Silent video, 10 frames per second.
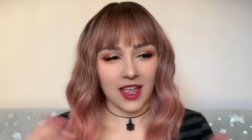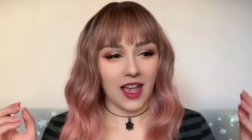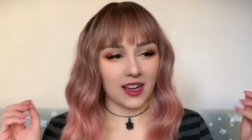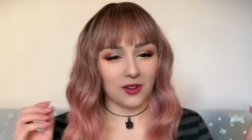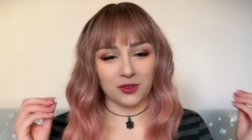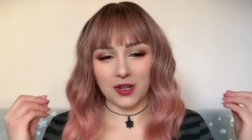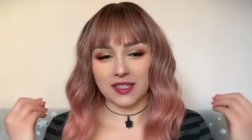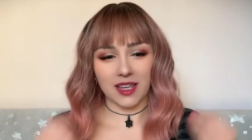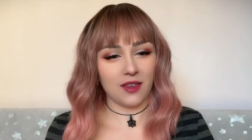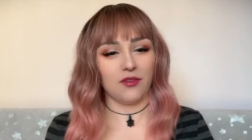I love to
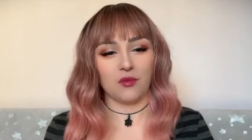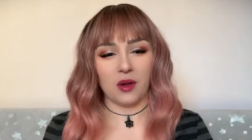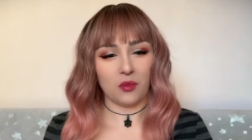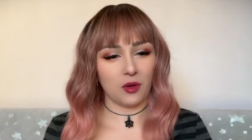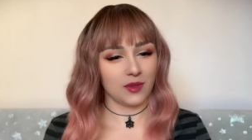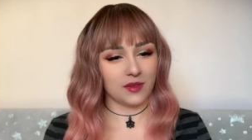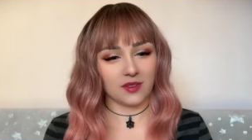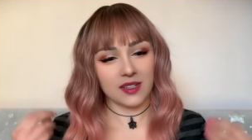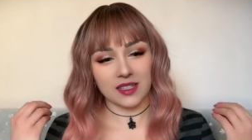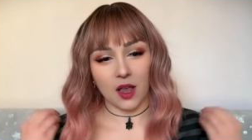escape from my problems,
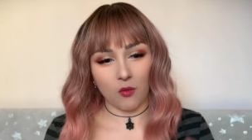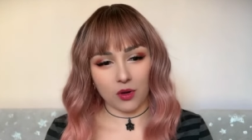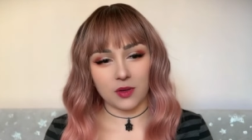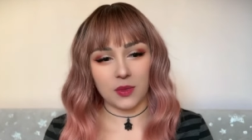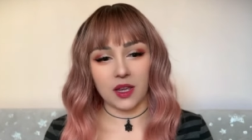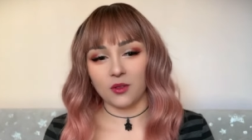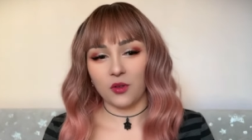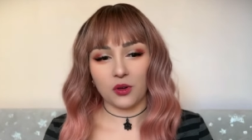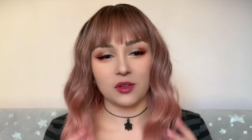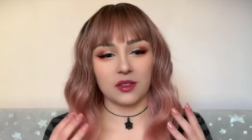things that worry me, and
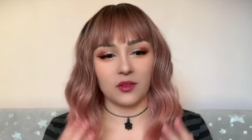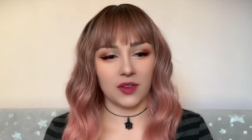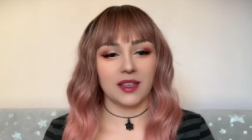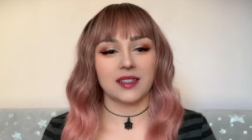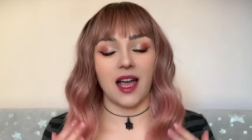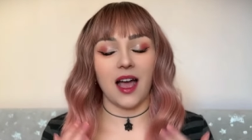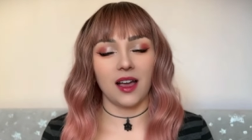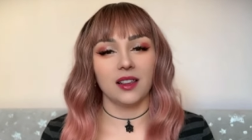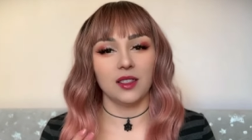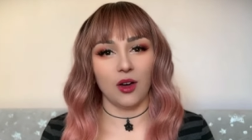focus on the things that
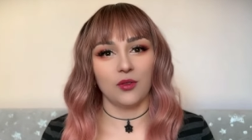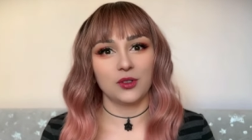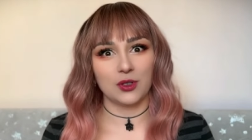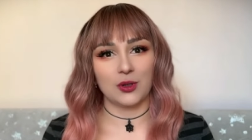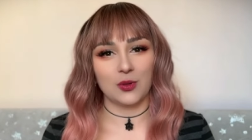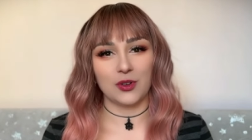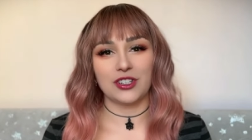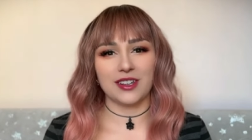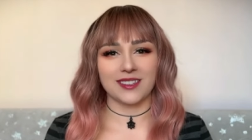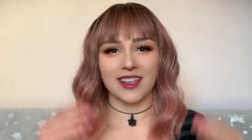I love to do,
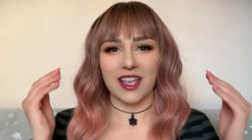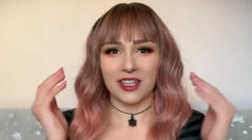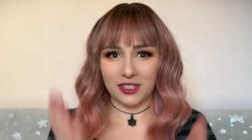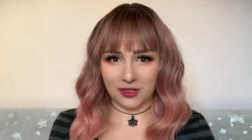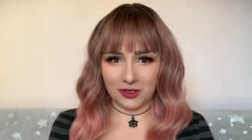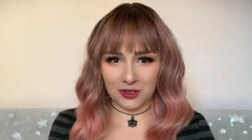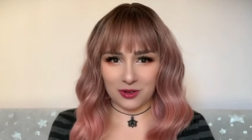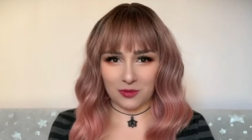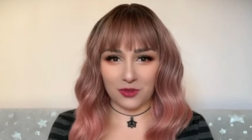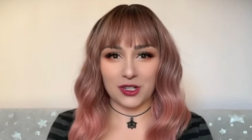which is
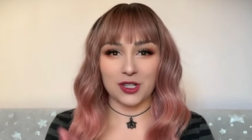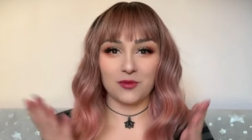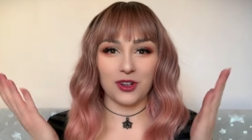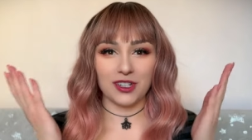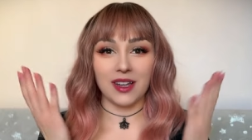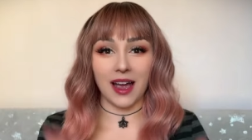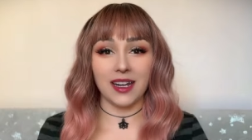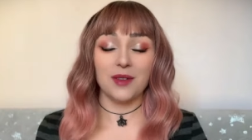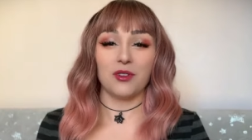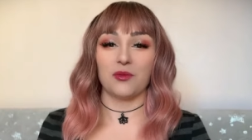YouTube, which is watching
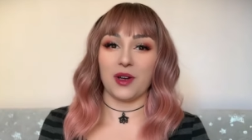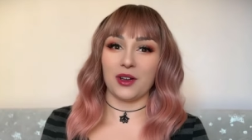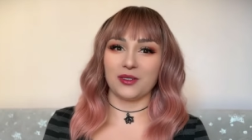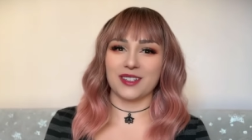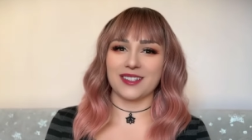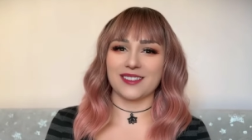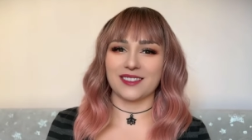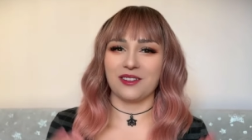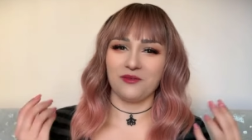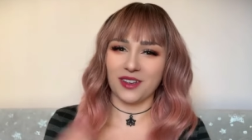anime with my audience.
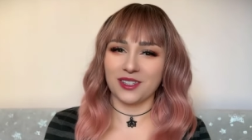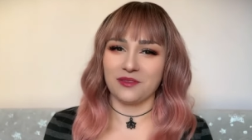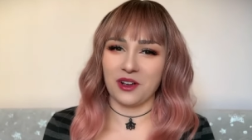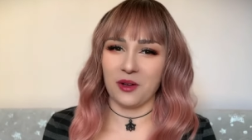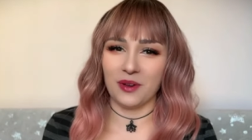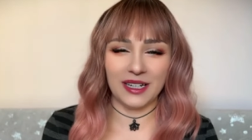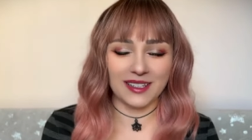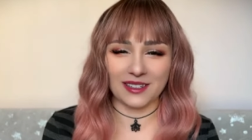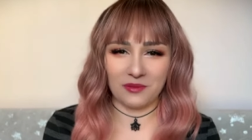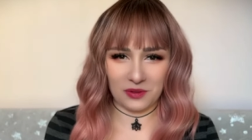So thanks for coming and
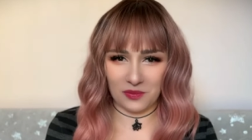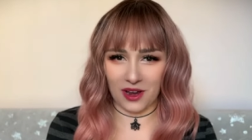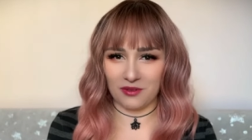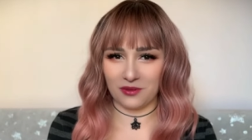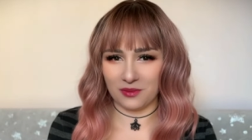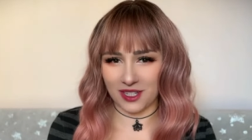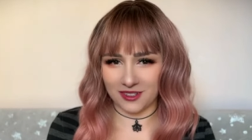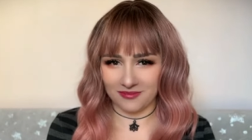stopping by with me.